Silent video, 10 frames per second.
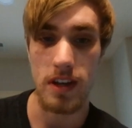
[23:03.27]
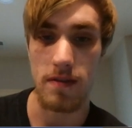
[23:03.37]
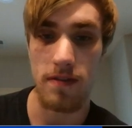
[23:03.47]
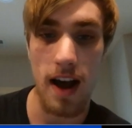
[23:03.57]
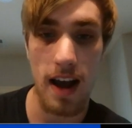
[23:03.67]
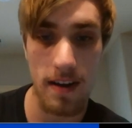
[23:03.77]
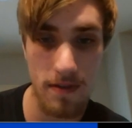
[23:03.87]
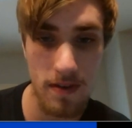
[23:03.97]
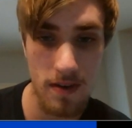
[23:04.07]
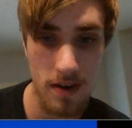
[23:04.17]
to
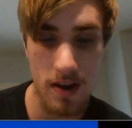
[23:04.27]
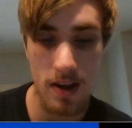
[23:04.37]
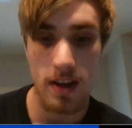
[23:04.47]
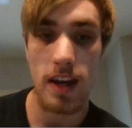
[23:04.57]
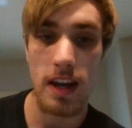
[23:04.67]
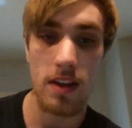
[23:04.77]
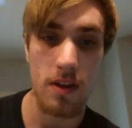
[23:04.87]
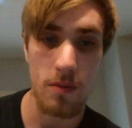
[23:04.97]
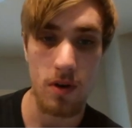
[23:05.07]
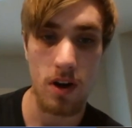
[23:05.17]
e5, getting
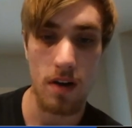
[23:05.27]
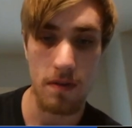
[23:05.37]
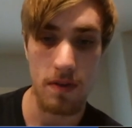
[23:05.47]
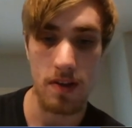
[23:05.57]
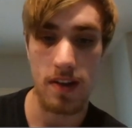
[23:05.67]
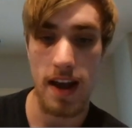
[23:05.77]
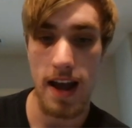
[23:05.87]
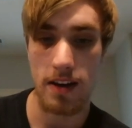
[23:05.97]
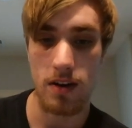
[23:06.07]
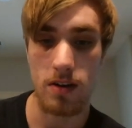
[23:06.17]
the rook off of this
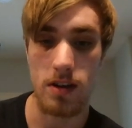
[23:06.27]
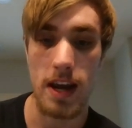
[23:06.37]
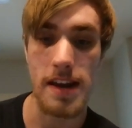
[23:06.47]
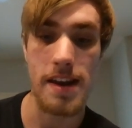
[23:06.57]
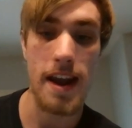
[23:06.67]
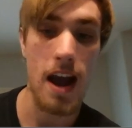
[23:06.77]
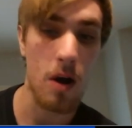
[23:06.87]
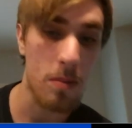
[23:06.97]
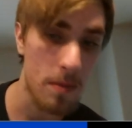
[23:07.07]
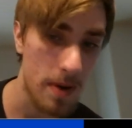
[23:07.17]
diagonal, and
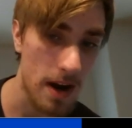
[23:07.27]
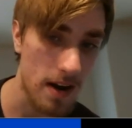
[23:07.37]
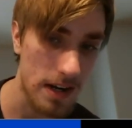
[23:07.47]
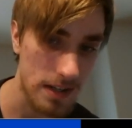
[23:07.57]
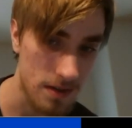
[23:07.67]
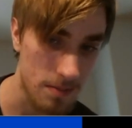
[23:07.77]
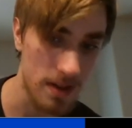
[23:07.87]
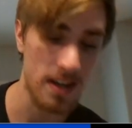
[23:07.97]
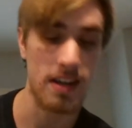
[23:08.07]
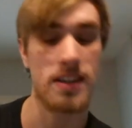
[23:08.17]
now preparing to
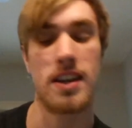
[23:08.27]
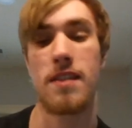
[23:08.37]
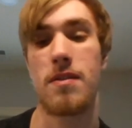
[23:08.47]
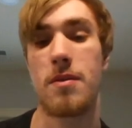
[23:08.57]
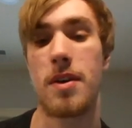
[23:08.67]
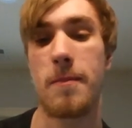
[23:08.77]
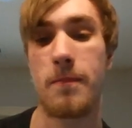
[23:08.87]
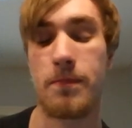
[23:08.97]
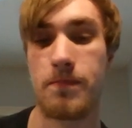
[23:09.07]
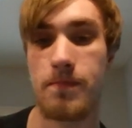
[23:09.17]
play knight to f3.
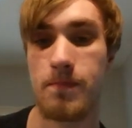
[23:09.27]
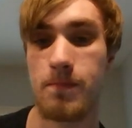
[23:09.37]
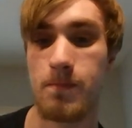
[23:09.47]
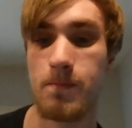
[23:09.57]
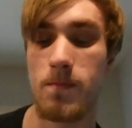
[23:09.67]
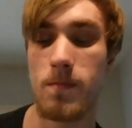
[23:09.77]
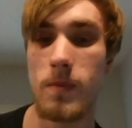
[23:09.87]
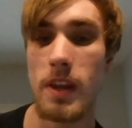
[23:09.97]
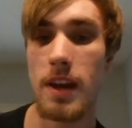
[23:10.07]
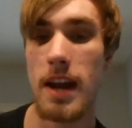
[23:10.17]

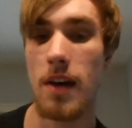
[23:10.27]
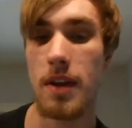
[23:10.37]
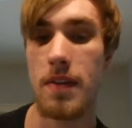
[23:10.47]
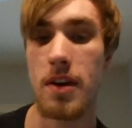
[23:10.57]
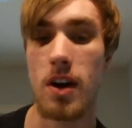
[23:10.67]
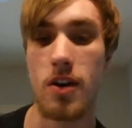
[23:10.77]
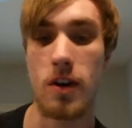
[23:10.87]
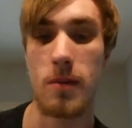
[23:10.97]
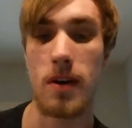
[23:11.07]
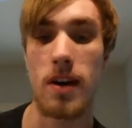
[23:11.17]
Now that there are
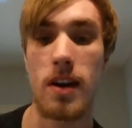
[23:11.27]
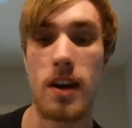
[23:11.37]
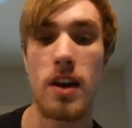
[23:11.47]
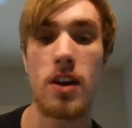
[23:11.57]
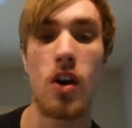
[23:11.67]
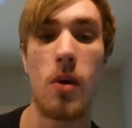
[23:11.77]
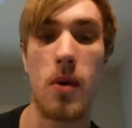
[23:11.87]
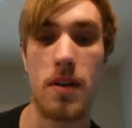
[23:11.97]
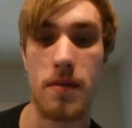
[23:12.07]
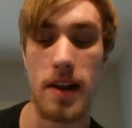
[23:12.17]
no
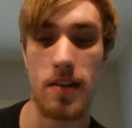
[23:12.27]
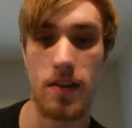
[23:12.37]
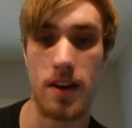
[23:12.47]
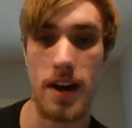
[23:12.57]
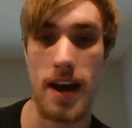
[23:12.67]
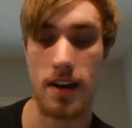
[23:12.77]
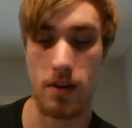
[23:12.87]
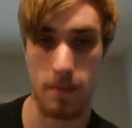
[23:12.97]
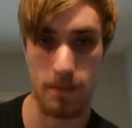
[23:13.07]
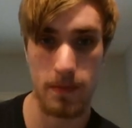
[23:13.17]
more threats on the diagonal.